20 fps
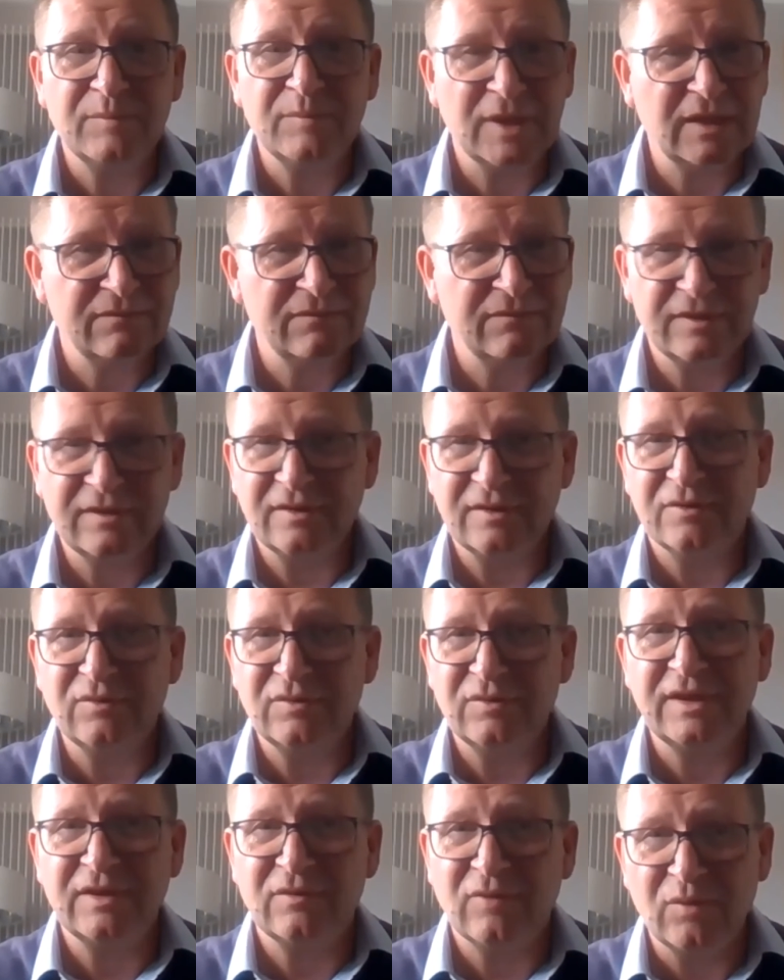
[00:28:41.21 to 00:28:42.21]
even though,
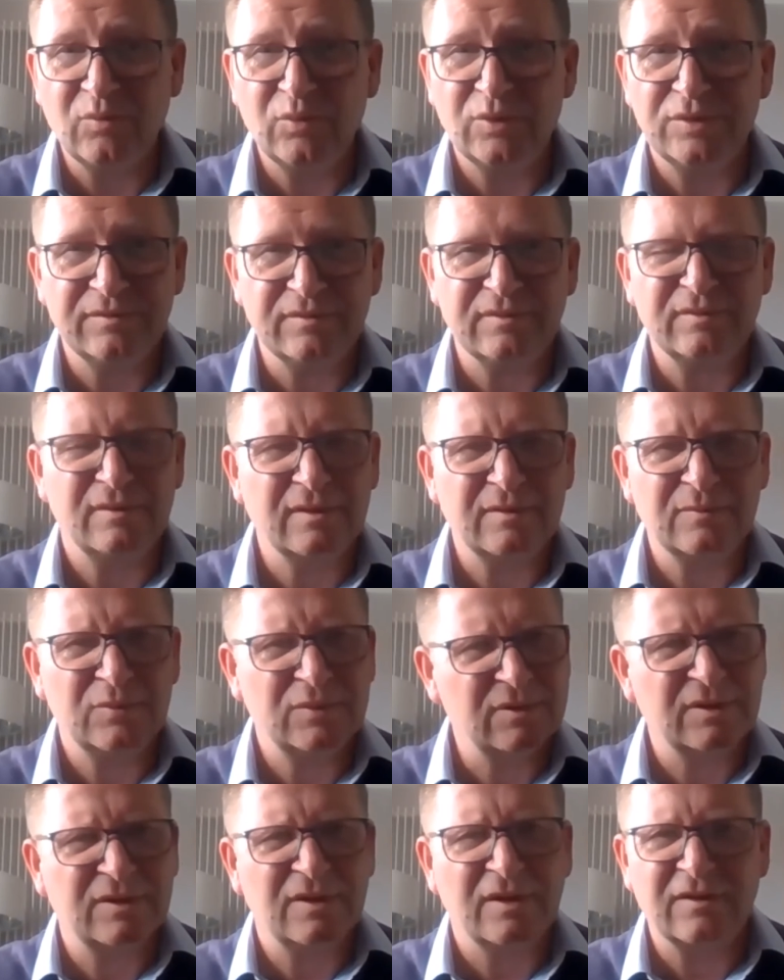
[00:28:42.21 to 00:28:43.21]
you know, I wouldn't
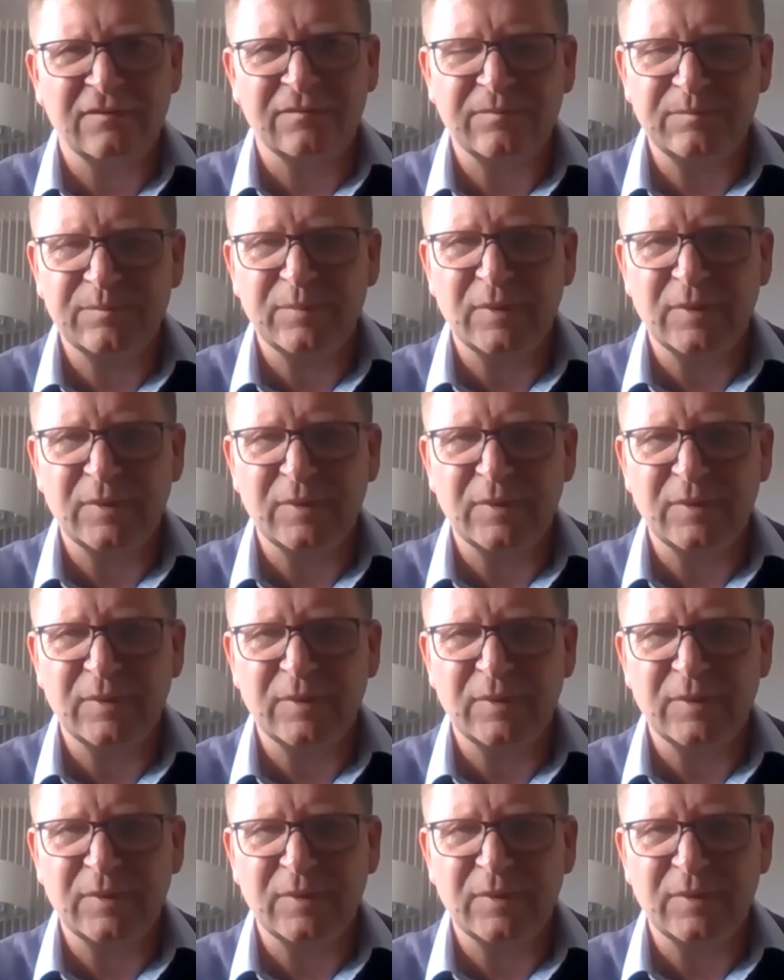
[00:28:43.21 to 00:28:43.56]
kind of